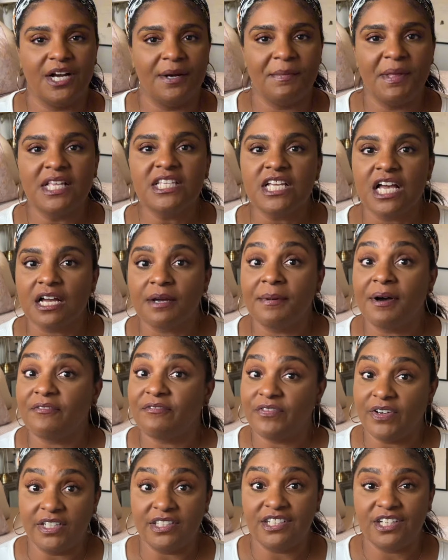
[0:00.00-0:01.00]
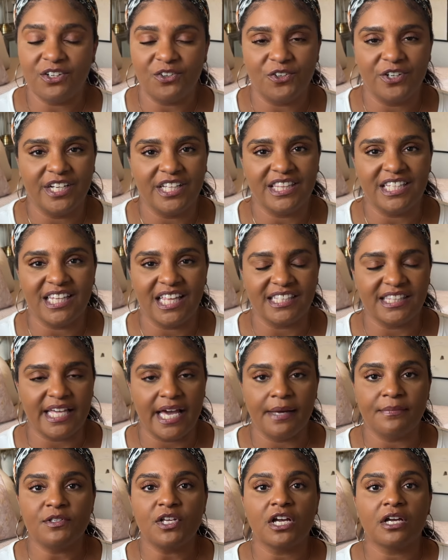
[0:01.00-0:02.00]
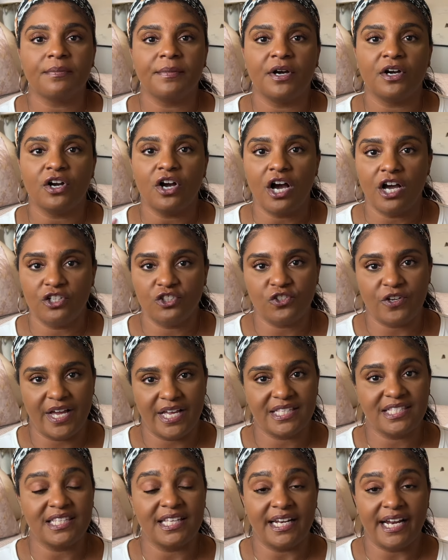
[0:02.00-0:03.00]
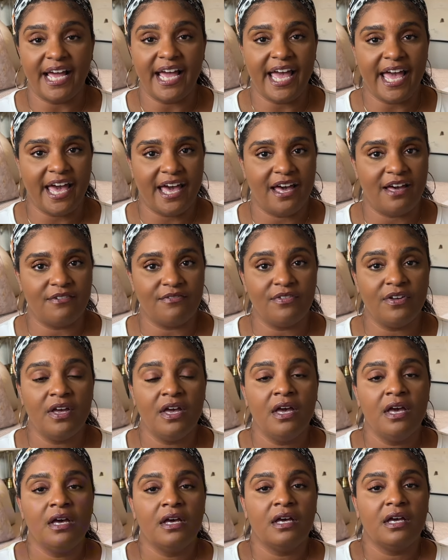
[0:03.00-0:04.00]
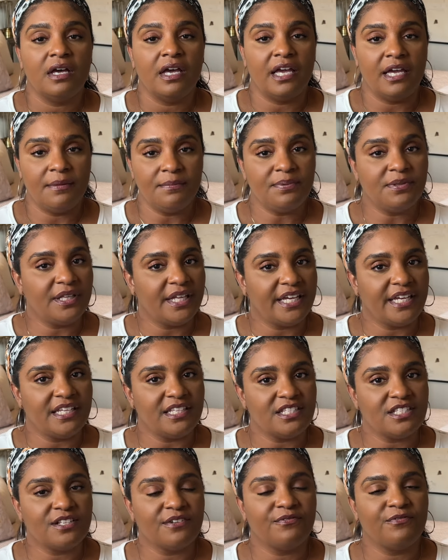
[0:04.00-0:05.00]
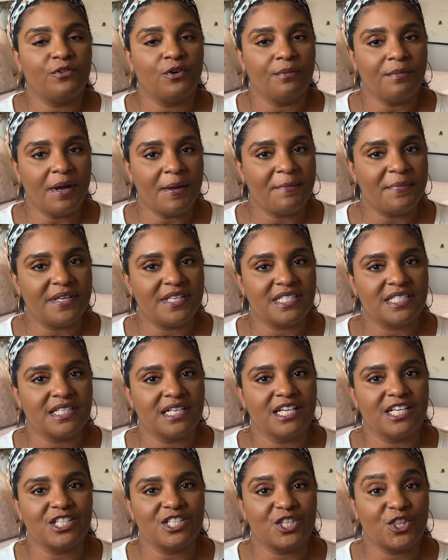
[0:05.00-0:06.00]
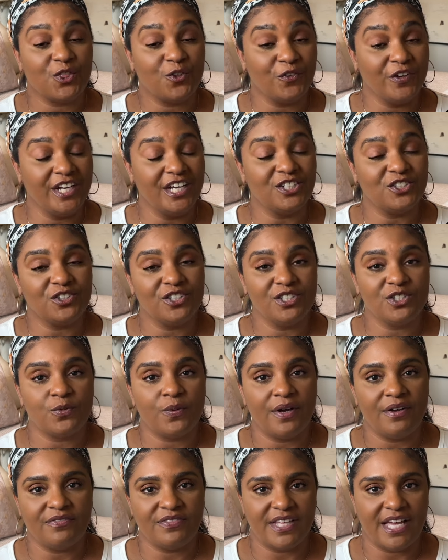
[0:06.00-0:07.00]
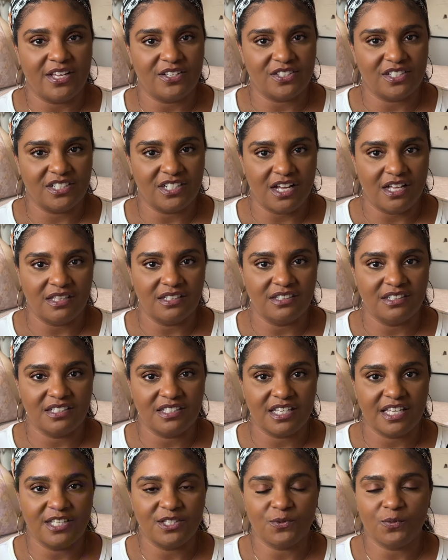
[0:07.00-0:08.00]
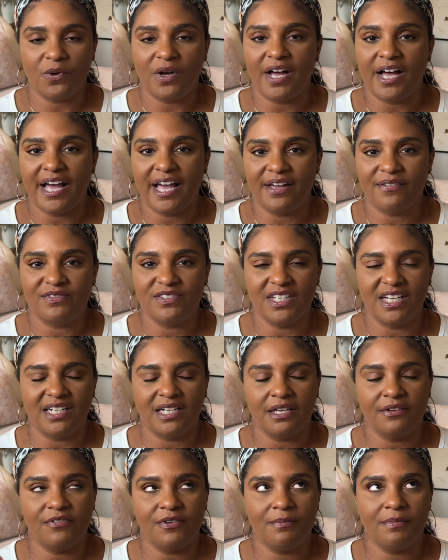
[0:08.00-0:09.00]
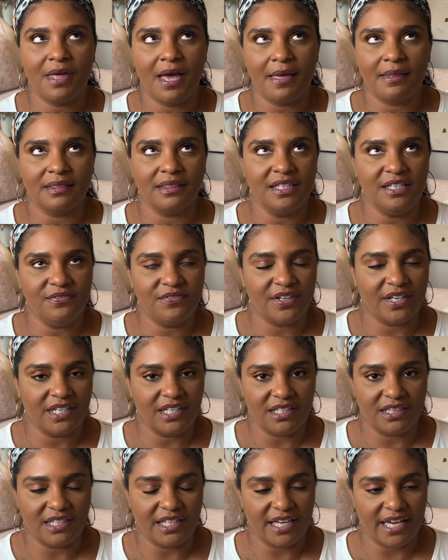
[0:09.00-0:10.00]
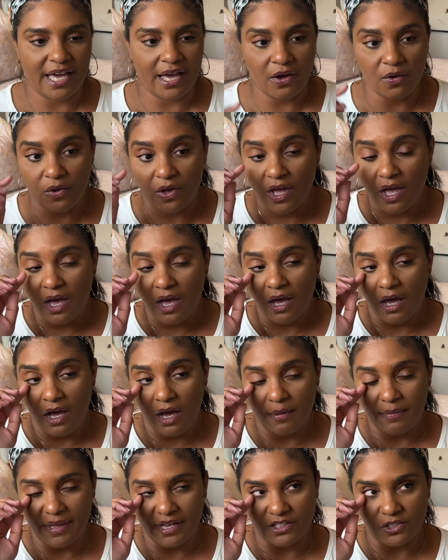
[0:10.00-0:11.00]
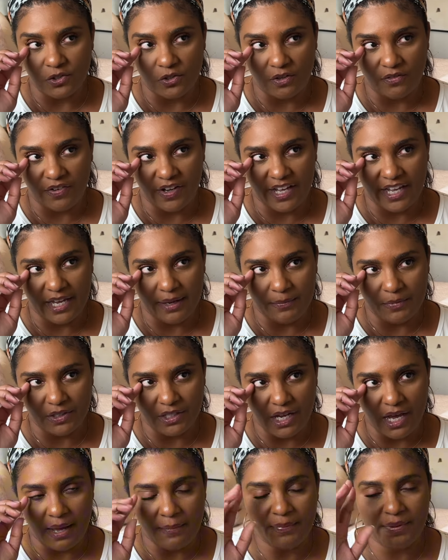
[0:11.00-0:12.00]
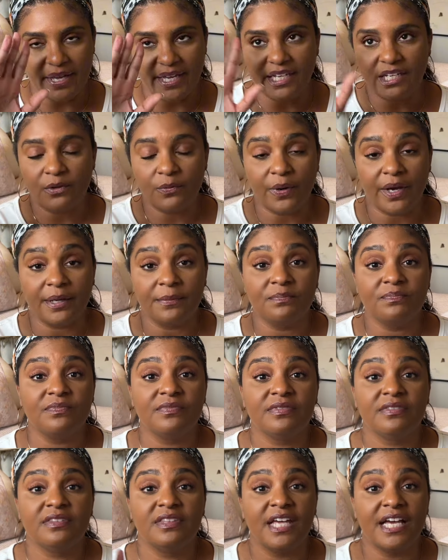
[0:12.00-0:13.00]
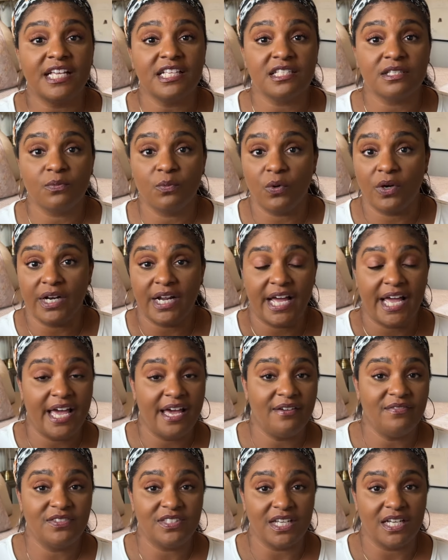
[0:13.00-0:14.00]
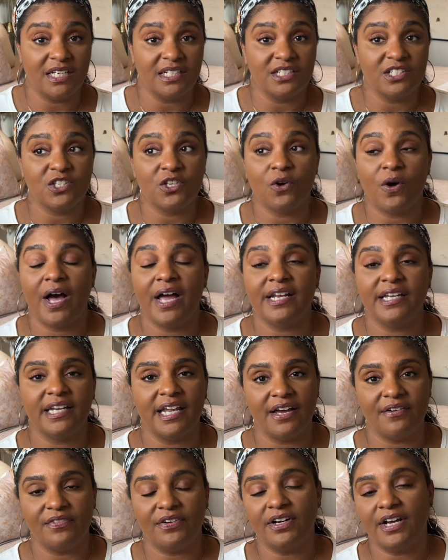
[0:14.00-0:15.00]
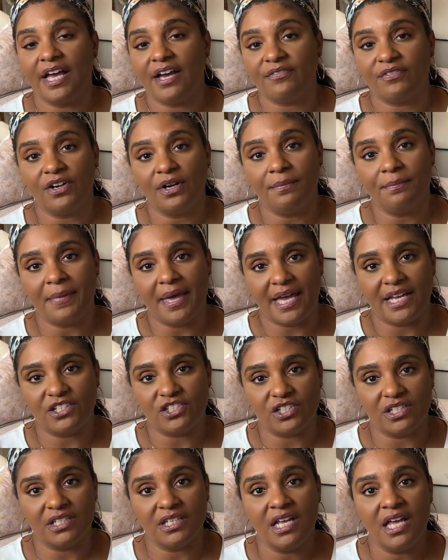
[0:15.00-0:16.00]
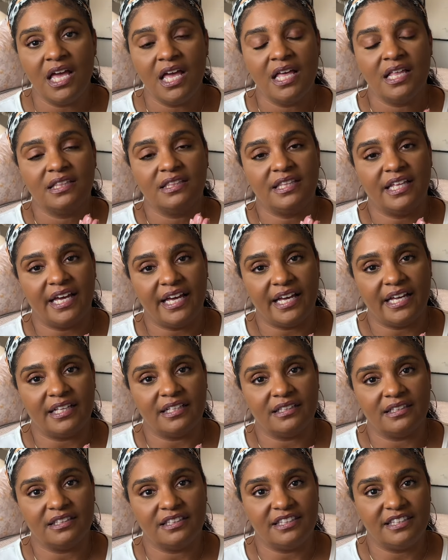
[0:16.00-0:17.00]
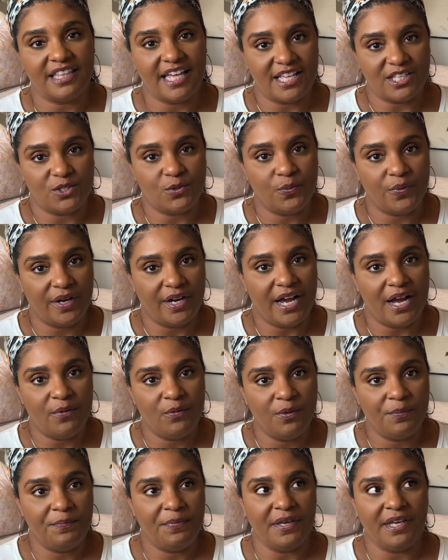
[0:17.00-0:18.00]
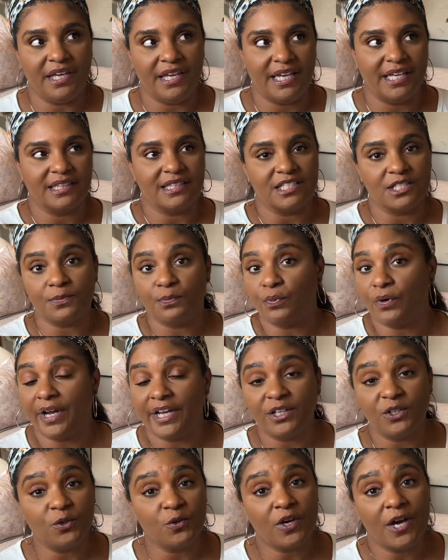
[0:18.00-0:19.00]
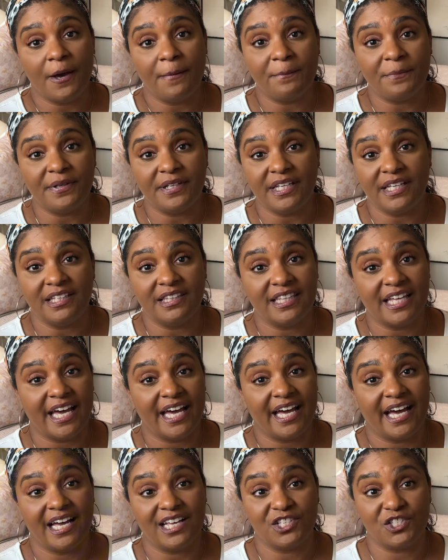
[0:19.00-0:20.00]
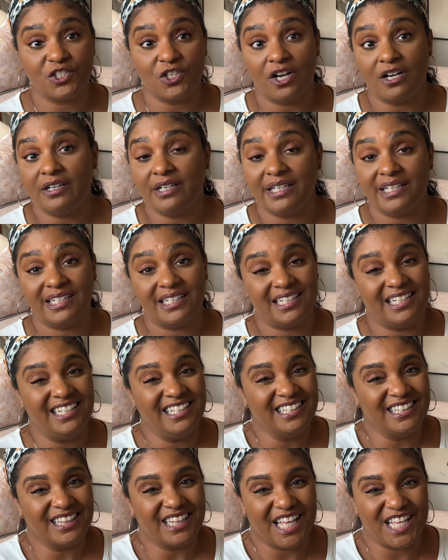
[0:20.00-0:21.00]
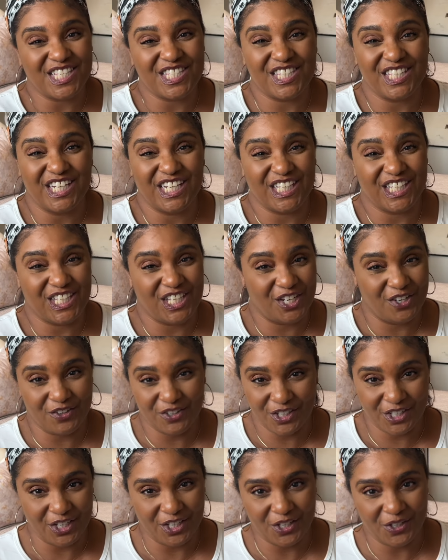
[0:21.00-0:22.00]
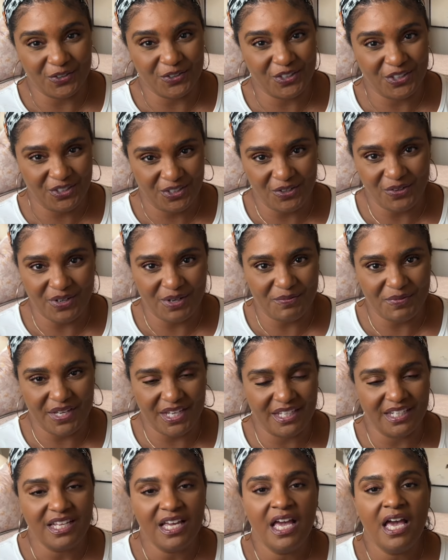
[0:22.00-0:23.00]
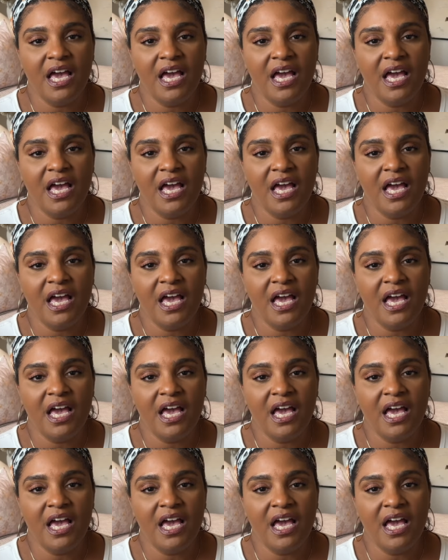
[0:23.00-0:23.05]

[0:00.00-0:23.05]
I'm not talking about funding or anything like that. I'm talking about contracts that I have in place for my business. $312,000 is what I have done. If I'm not leaving anything out, I'm not sure if I am or not. But anyway, that's what I have done. So I never, ever imagined that's where I would be in this brand new company that I started less than a year ago. You know what I mean?